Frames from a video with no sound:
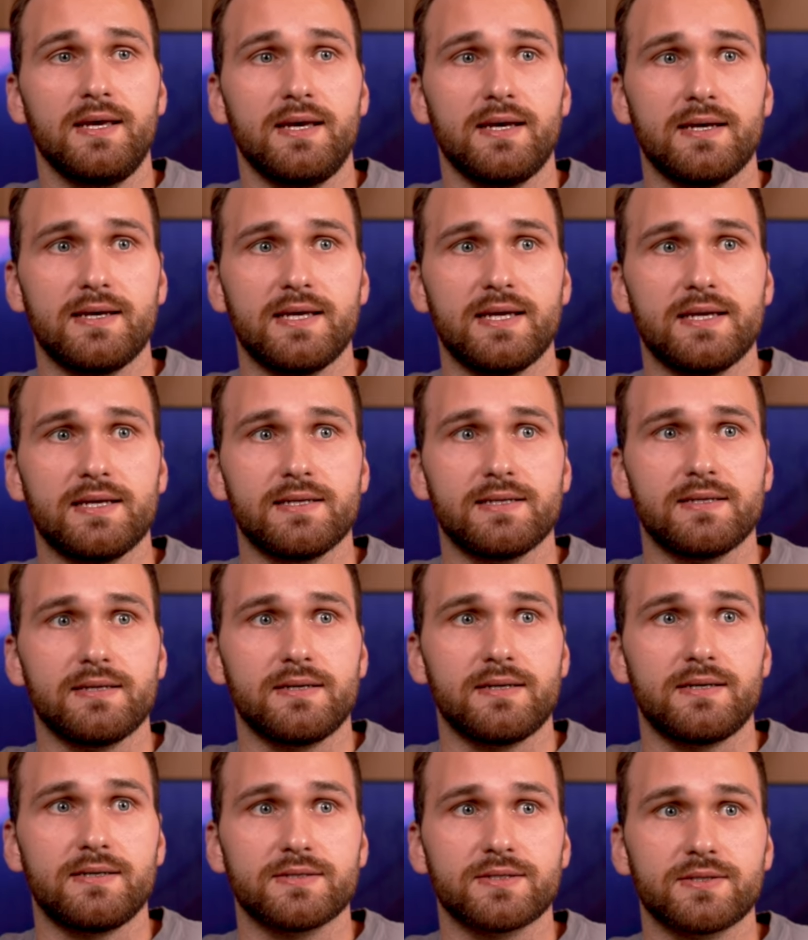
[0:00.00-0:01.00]
and
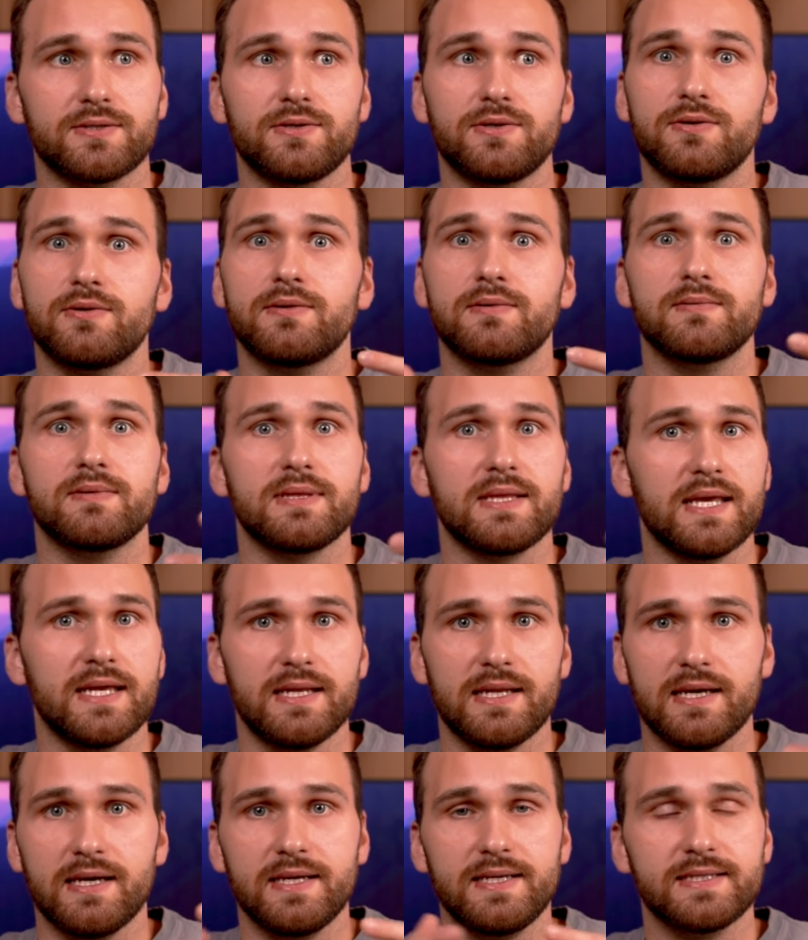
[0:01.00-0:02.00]
also late
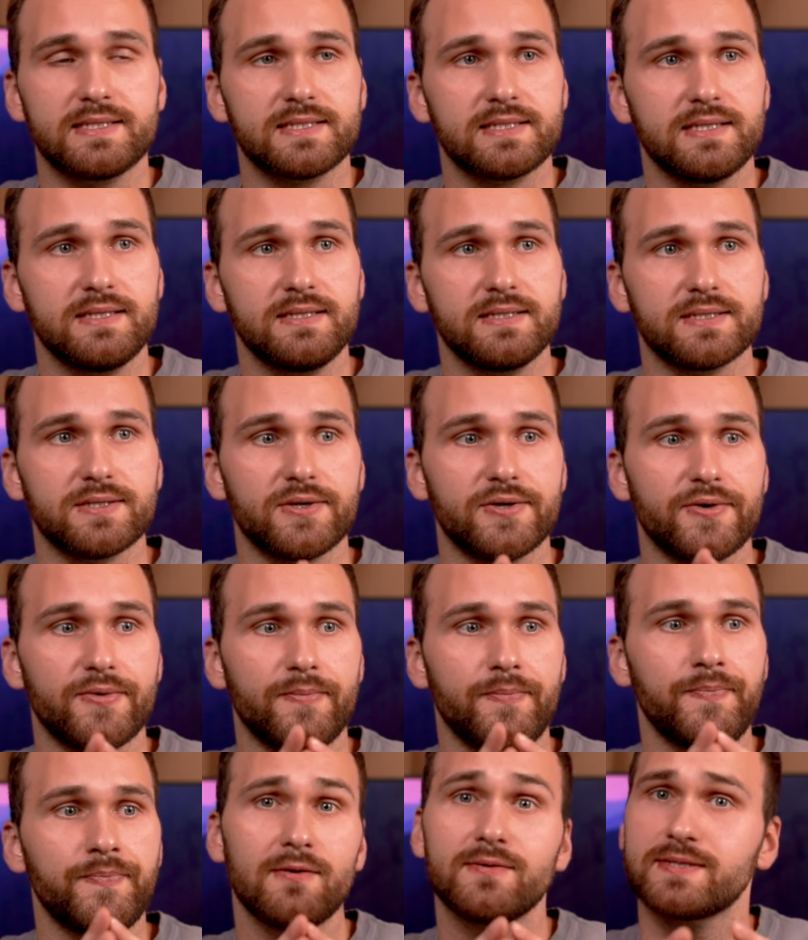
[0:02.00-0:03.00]
nights,
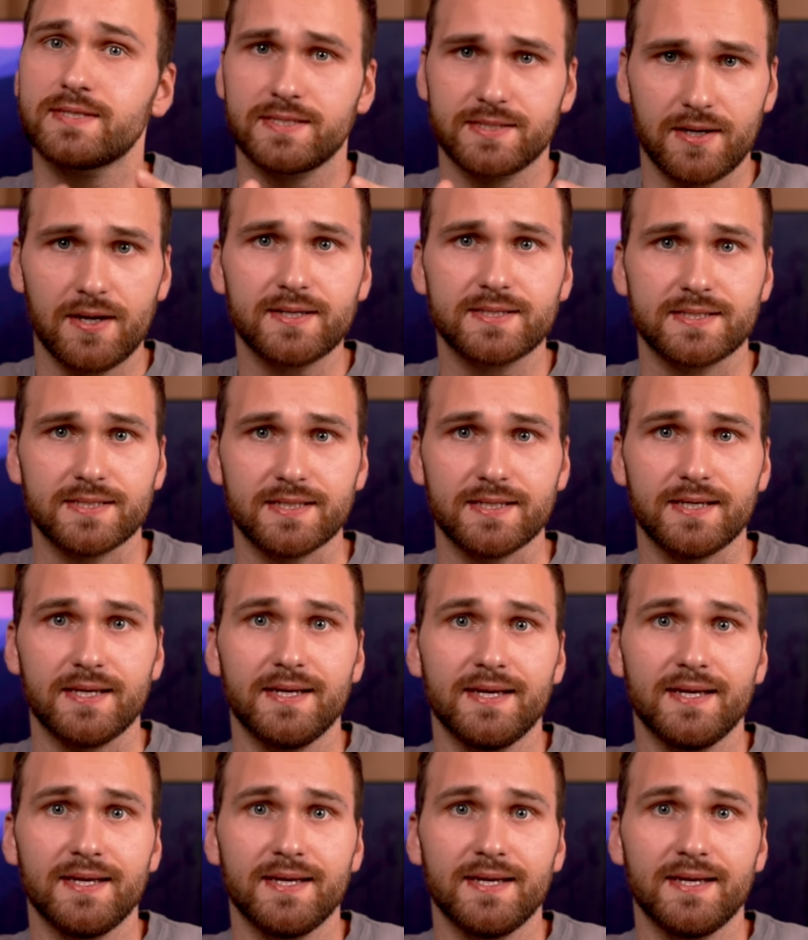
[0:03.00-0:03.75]
so I was exhausted.